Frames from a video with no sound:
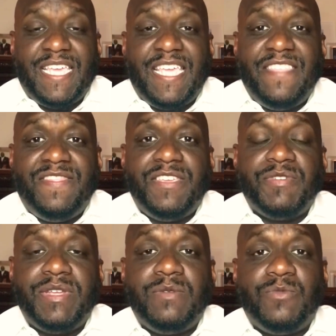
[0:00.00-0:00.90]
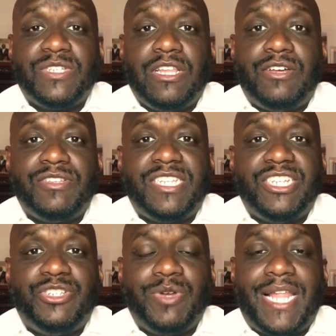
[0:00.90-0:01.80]
Ethereum was launched in
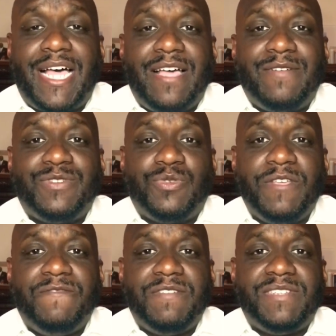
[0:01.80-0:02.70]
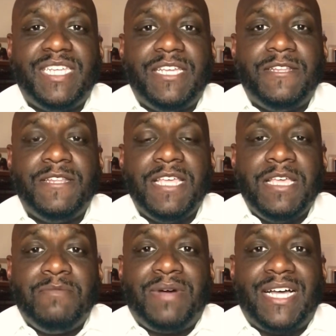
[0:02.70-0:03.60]
July of 2015
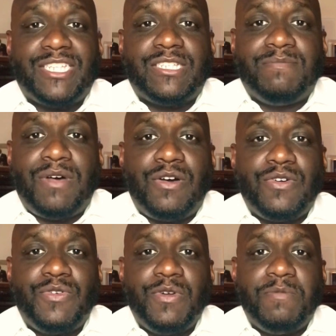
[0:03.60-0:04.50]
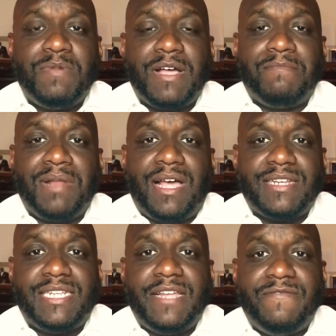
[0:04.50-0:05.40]
by a small group of
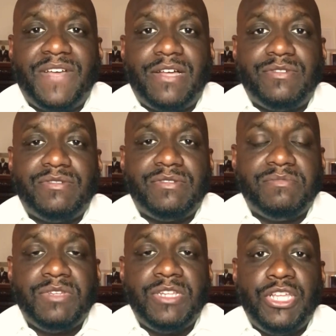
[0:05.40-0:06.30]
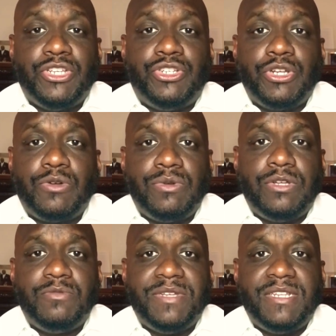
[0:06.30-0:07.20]
blockchain founders, Joe
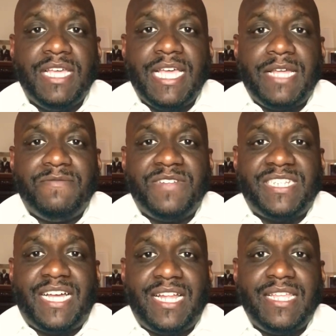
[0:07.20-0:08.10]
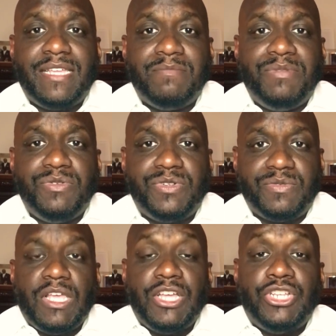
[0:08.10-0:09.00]
Lubin and Vitalik
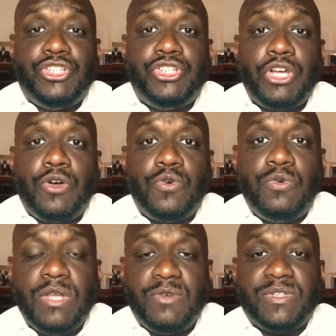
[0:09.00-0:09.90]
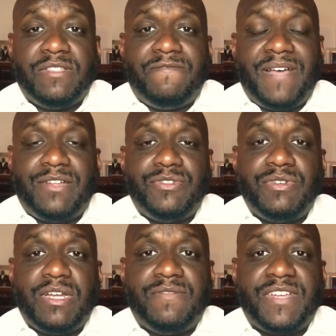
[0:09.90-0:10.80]
Buterin. Joe was the founder
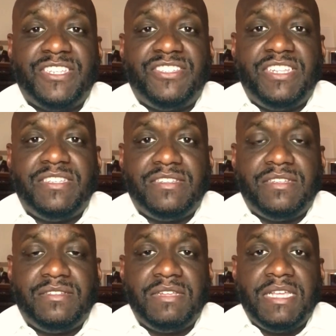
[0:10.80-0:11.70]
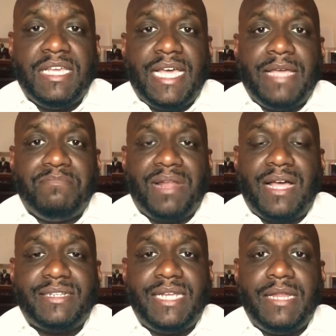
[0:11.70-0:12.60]
of Consensus, a
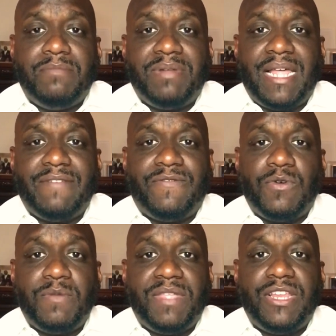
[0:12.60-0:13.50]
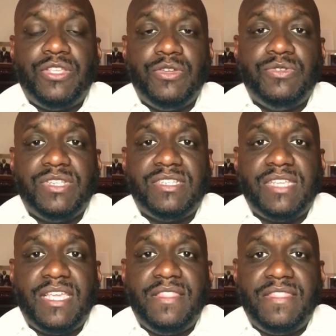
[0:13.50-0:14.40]
blockchain platform that uses
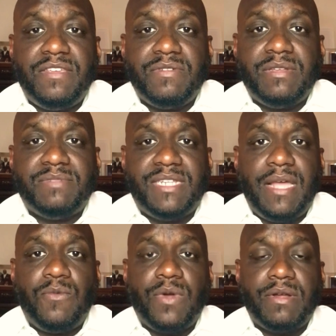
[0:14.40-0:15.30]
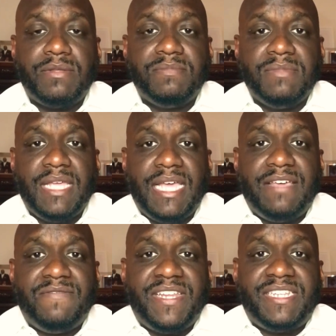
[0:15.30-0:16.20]
Ethereum's network,
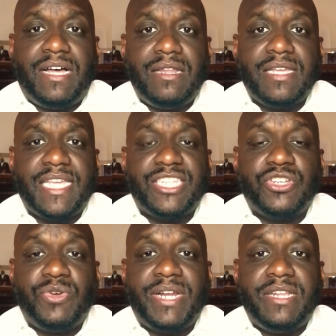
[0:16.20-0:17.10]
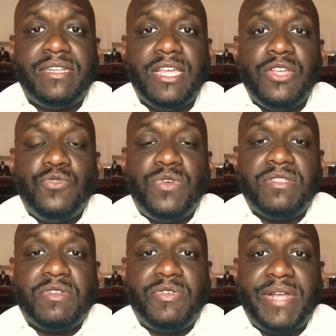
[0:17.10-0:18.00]
and Vitalik is credited
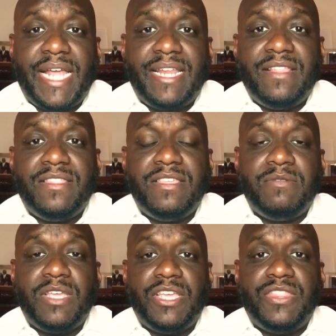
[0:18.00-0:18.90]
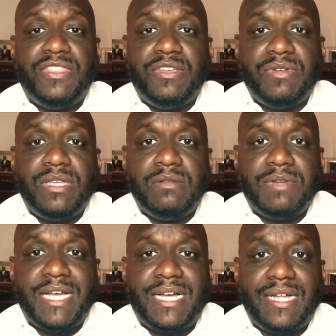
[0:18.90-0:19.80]
with creating the Ethereum
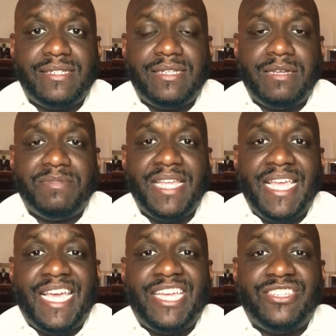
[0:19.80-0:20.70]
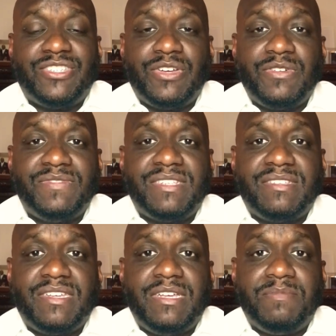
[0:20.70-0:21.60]
concept and serves as
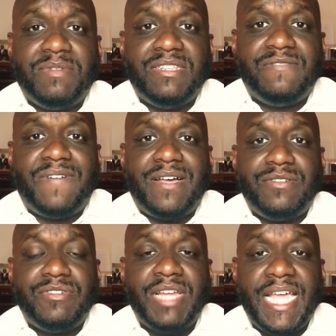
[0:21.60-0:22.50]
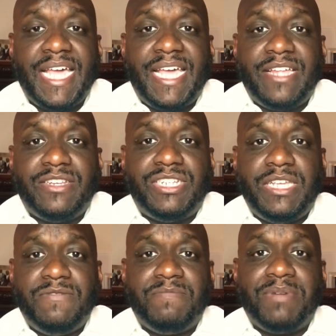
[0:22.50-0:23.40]
the company's founder and
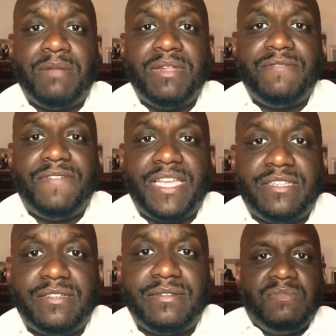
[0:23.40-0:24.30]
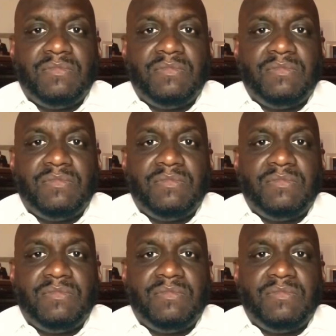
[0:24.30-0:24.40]
chief public face.